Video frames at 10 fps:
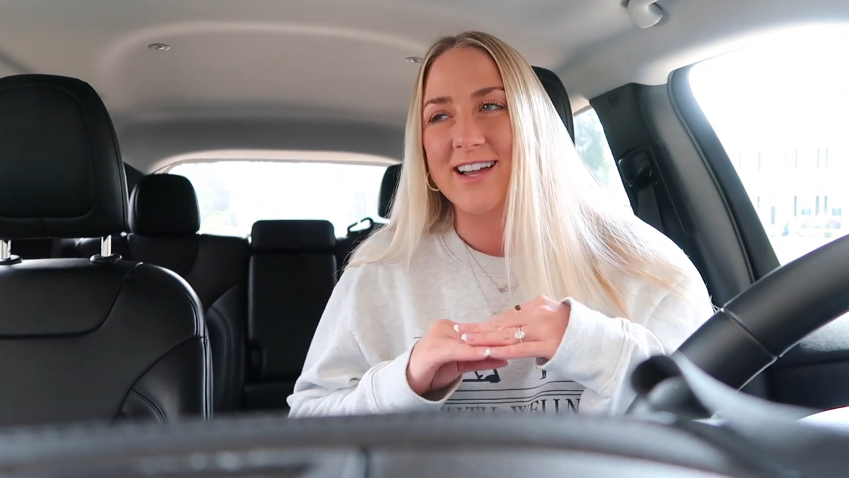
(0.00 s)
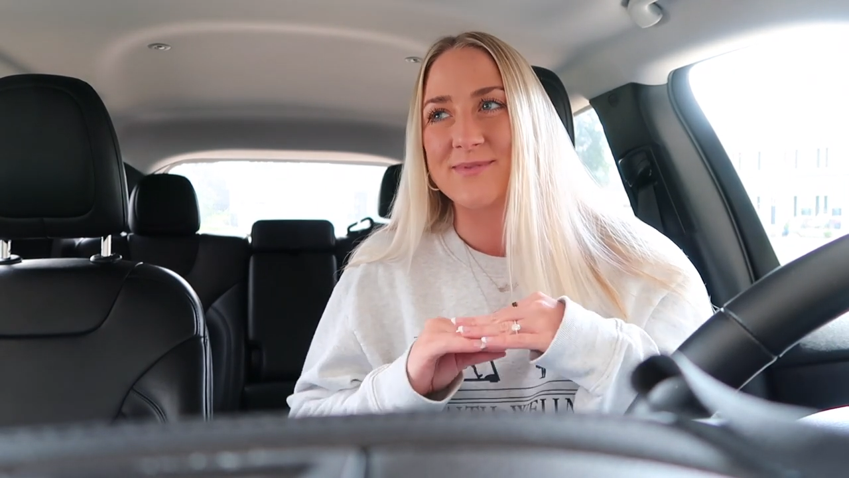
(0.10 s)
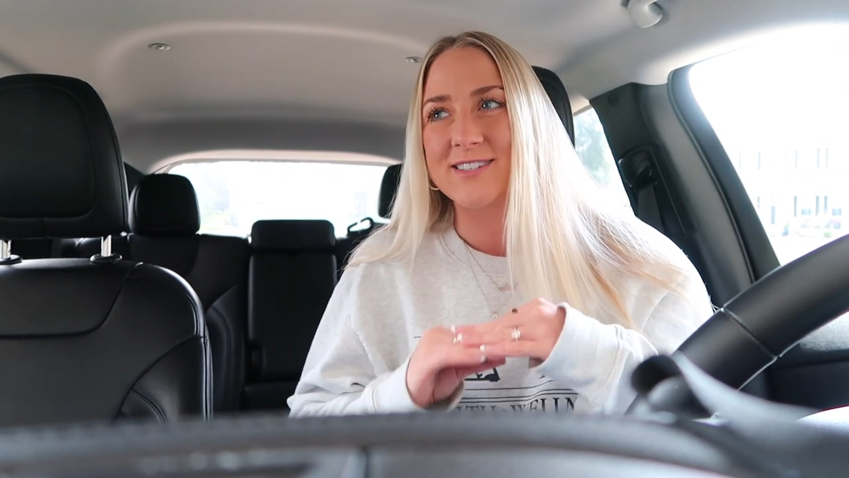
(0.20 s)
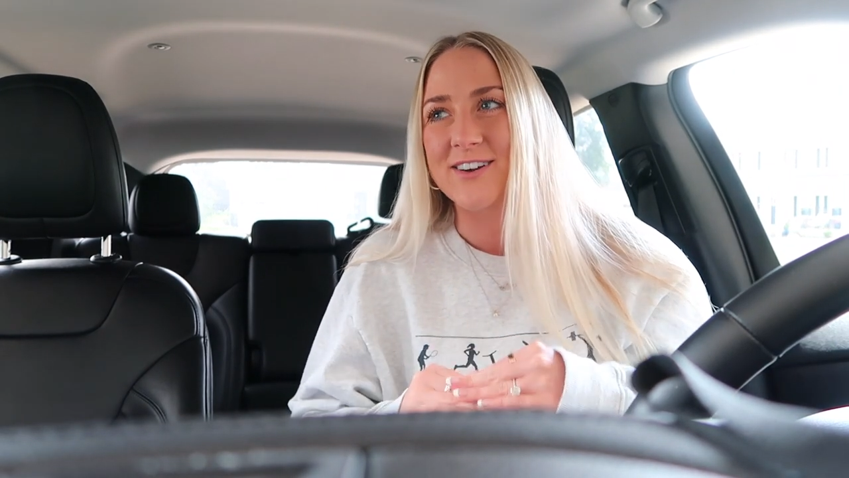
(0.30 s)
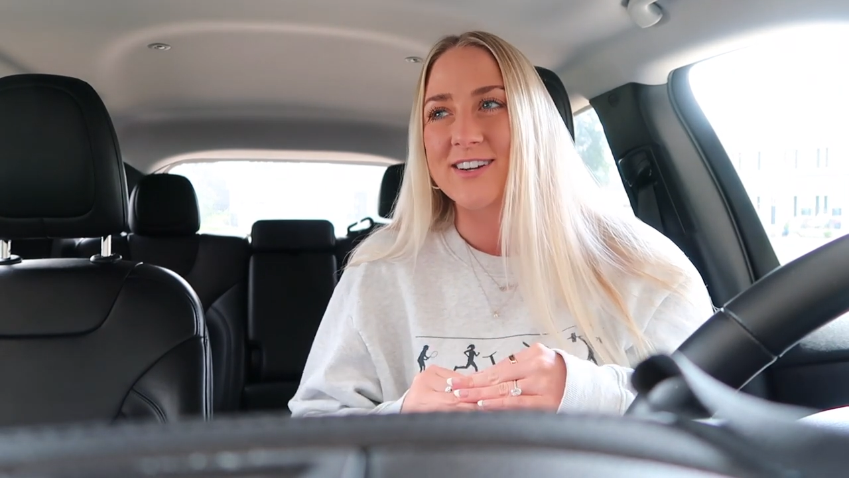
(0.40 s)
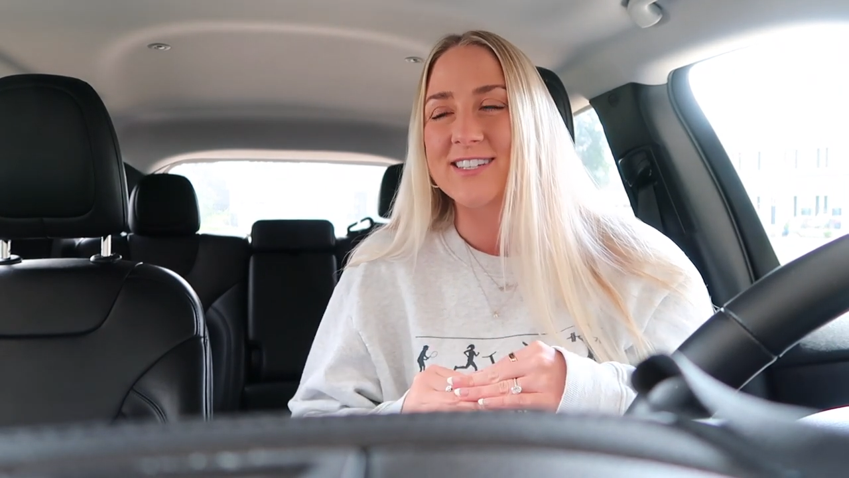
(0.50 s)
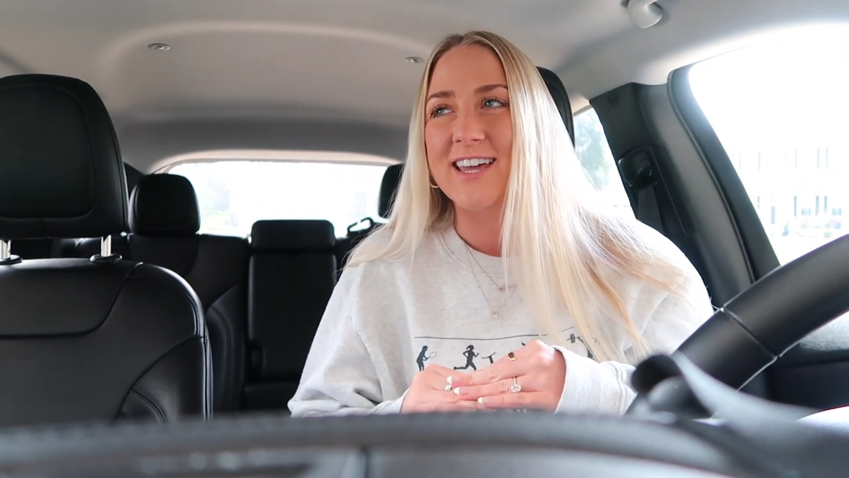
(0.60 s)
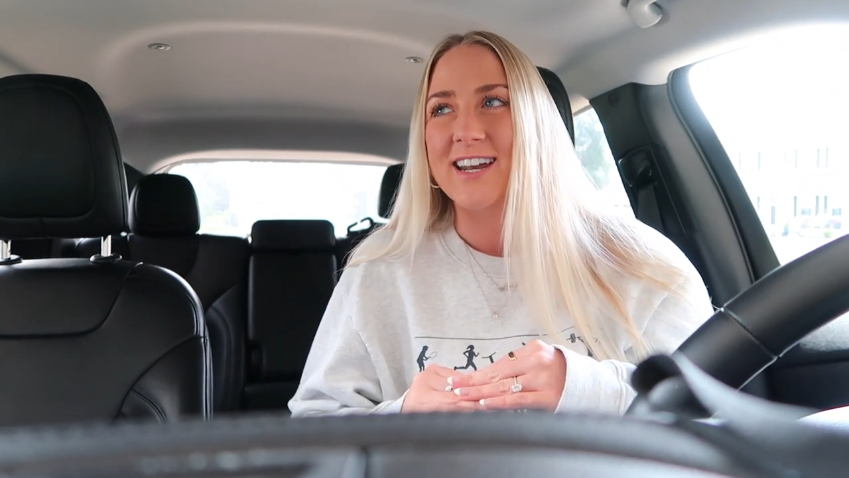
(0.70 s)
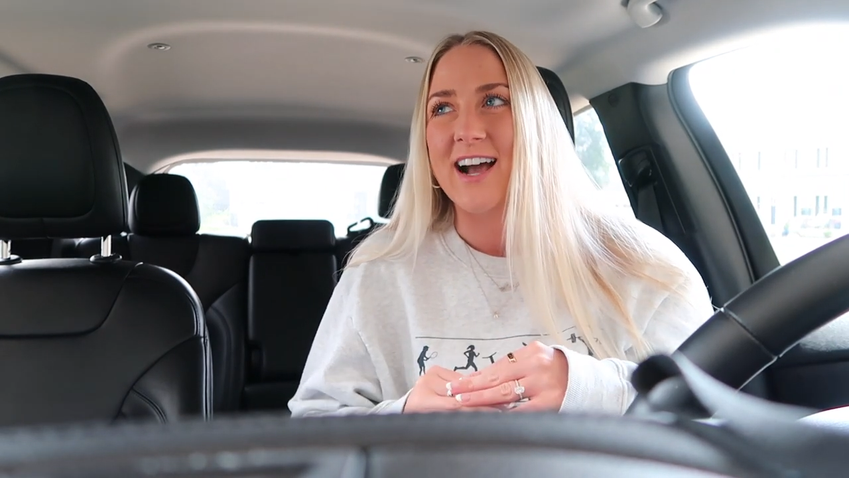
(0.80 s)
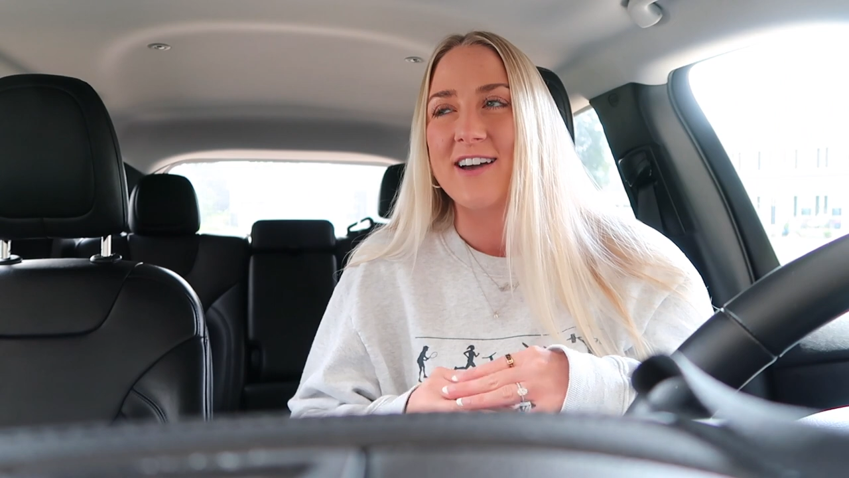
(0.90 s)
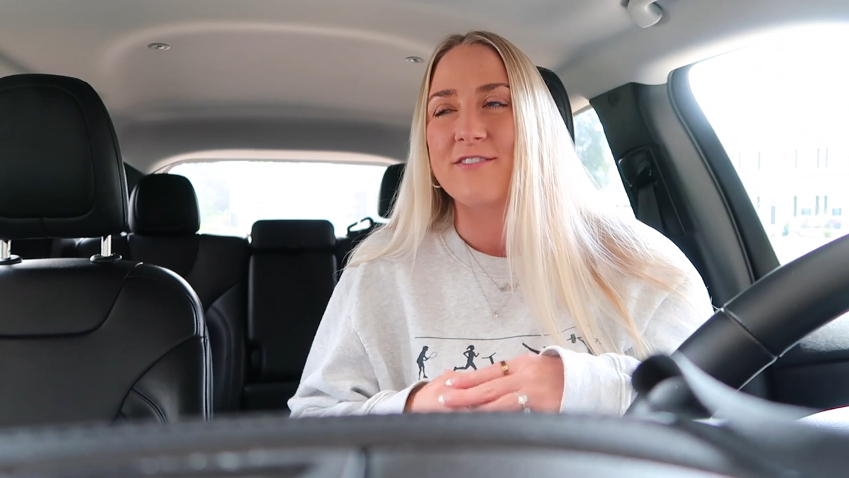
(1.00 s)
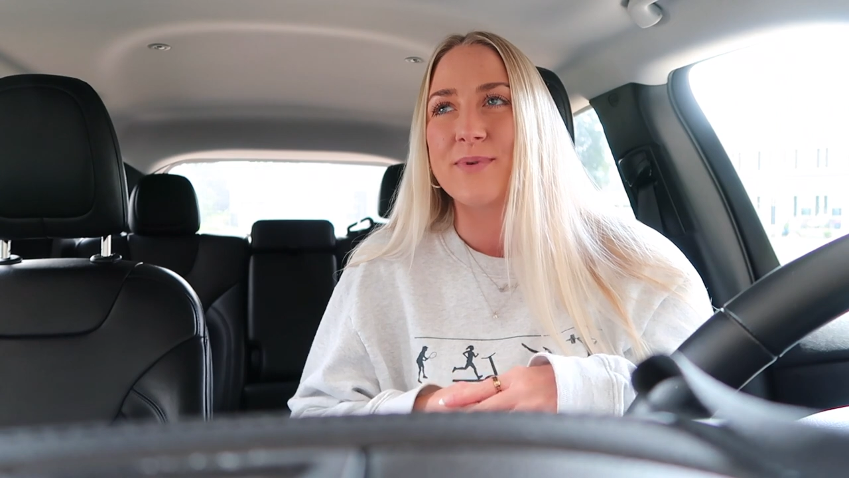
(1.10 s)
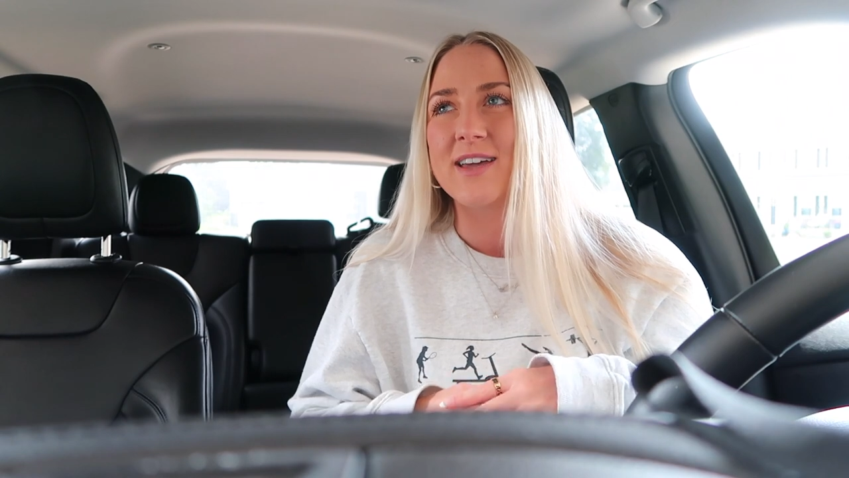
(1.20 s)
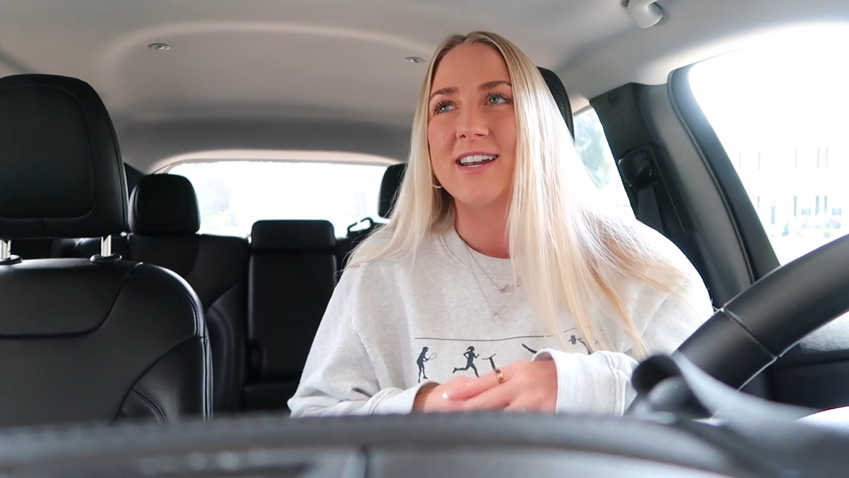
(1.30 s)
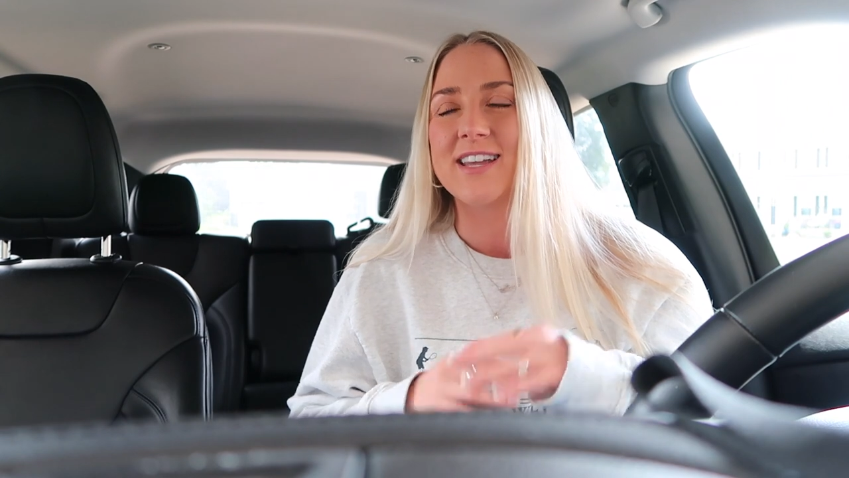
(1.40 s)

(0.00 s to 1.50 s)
I'm so excited. I have been